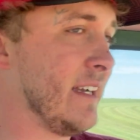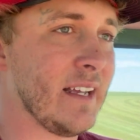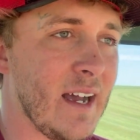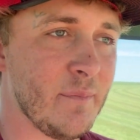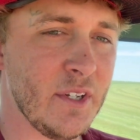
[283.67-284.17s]

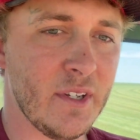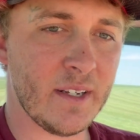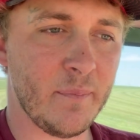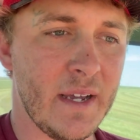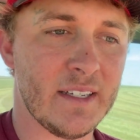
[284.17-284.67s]
I'm doing
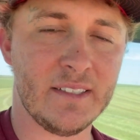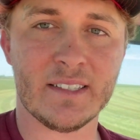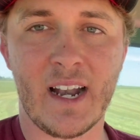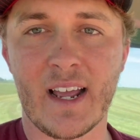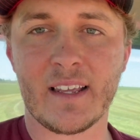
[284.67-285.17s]
the best
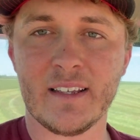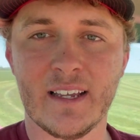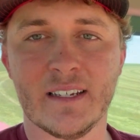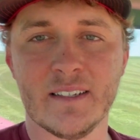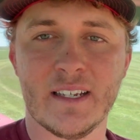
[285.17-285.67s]

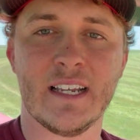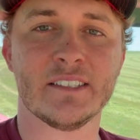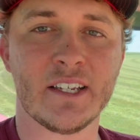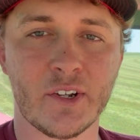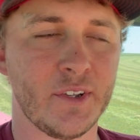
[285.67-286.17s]
as
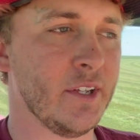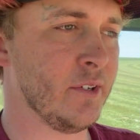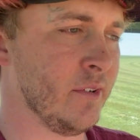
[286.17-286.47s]
it'll do.